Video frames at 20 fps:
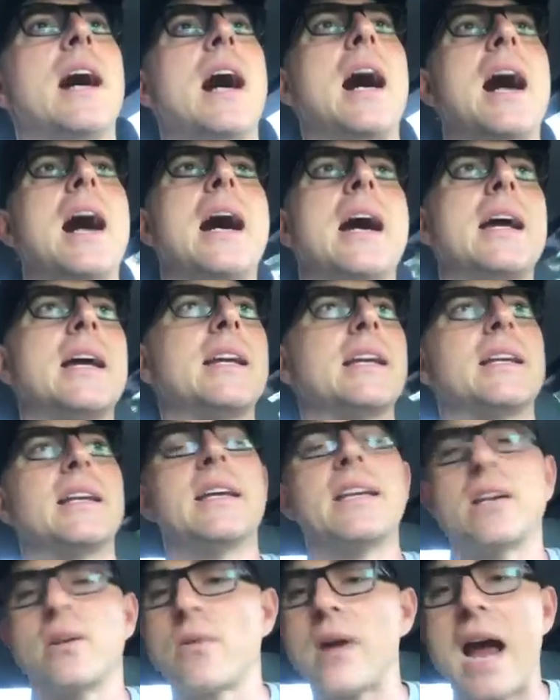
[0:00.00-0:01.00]
I
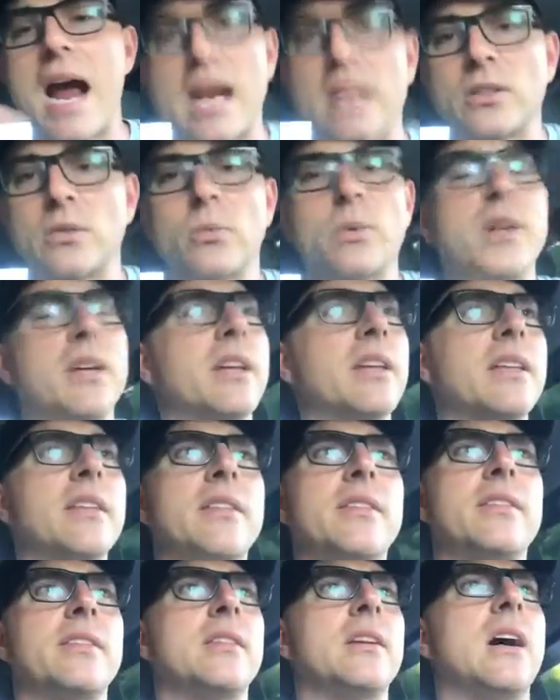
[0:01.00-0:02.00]
interact
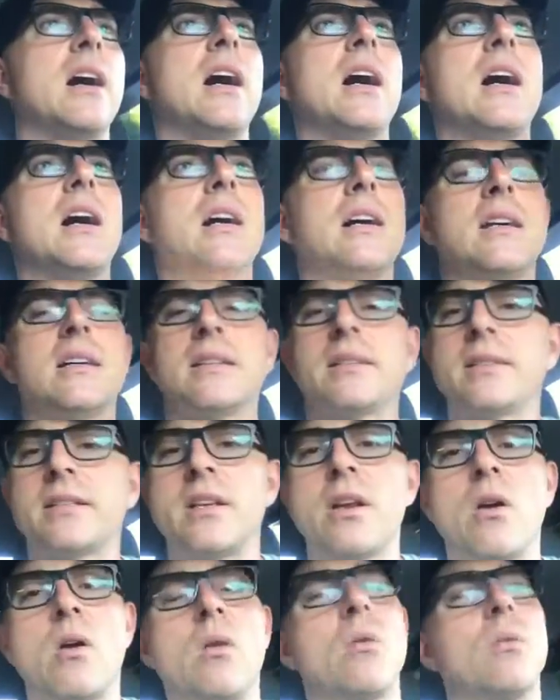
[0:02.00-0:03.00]
with, uh,
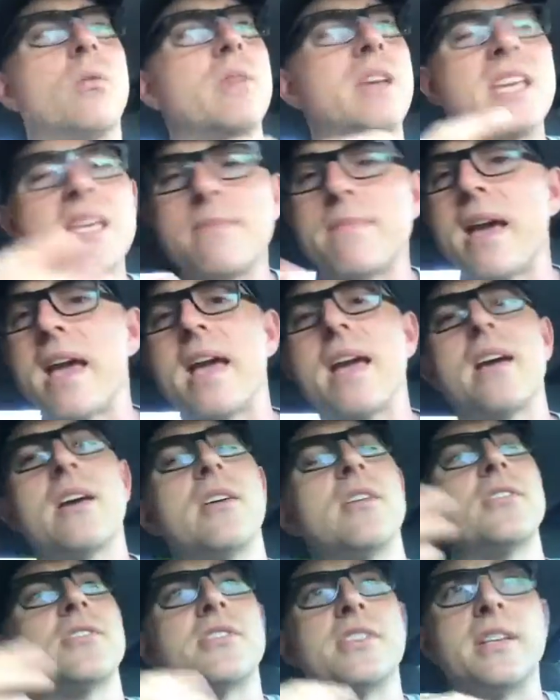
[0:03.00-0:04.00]
you know,
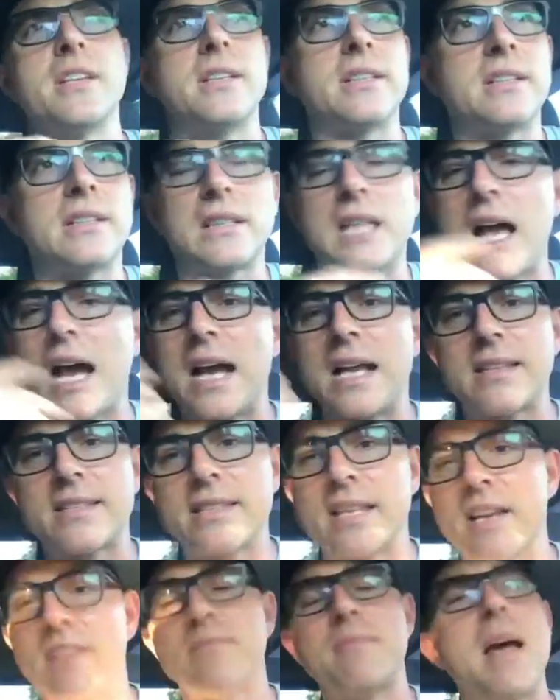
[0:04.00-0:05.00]
emails and
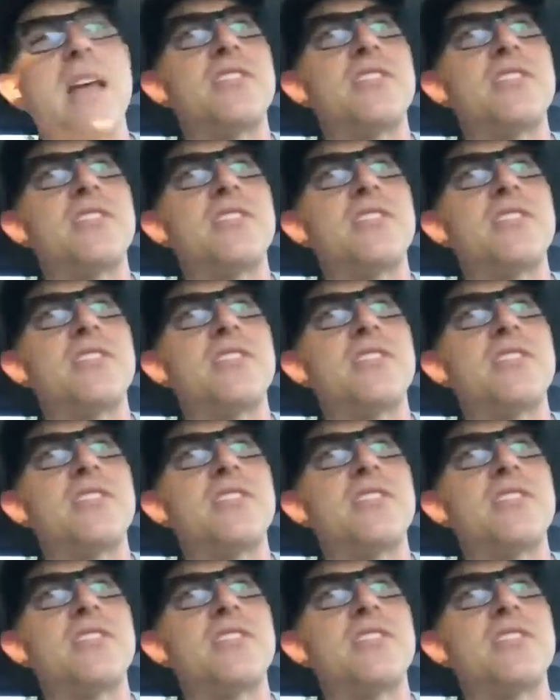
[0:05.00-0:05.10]
clients that